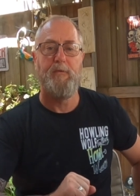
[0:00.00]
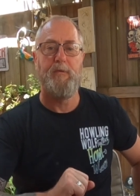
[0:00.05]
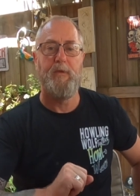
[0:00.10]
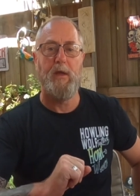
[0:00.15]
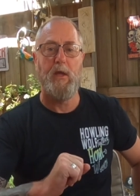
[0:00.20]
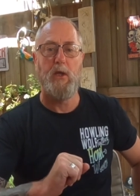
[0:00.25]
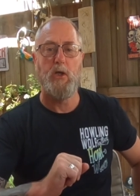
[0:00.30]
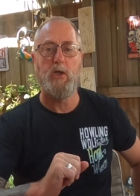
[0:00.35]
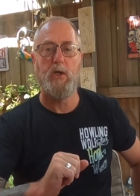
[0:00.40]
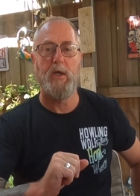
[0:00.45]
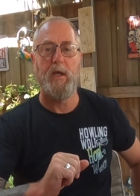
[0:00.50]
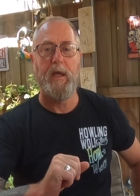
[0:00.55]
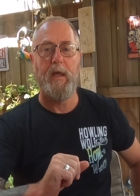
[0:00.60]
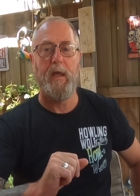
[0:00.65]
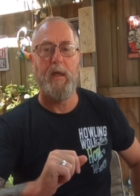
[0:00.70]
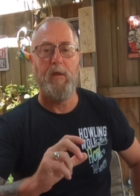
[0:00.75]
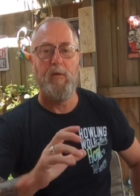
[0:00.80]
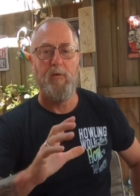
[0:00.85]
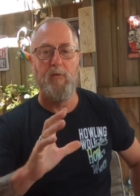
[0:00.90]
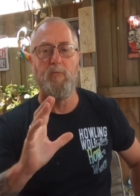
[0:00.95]
fair
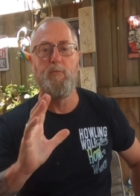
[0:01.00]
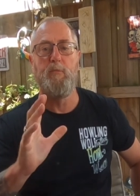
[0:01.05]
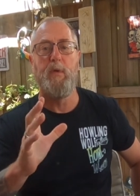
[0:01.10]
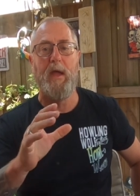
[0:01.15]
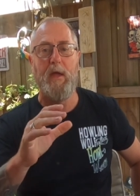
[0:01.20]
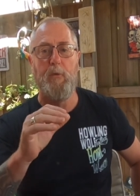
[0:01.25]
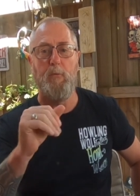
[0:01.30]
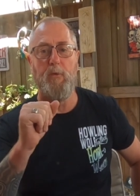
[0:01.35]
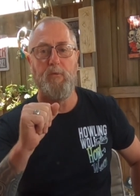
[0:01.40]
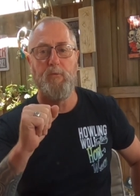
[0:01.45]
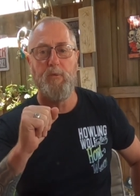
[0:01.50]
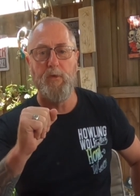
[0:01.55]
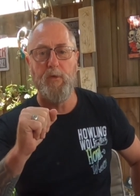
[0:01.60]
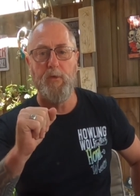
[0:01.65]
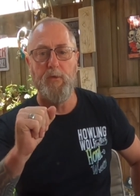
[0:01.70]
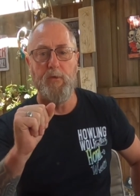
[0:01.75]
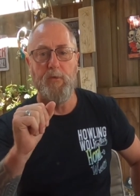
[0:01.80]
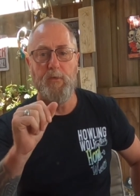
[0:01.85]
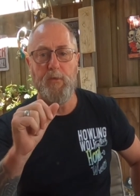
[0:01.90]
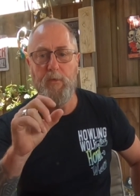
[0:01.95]
share of bad
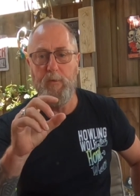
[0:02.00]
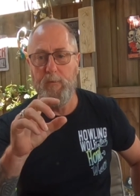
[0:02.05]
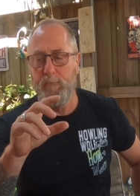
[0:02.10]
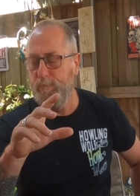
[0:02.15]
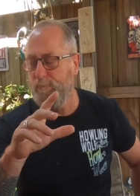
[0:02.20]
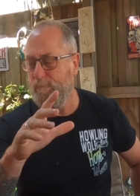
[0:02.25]
reviews,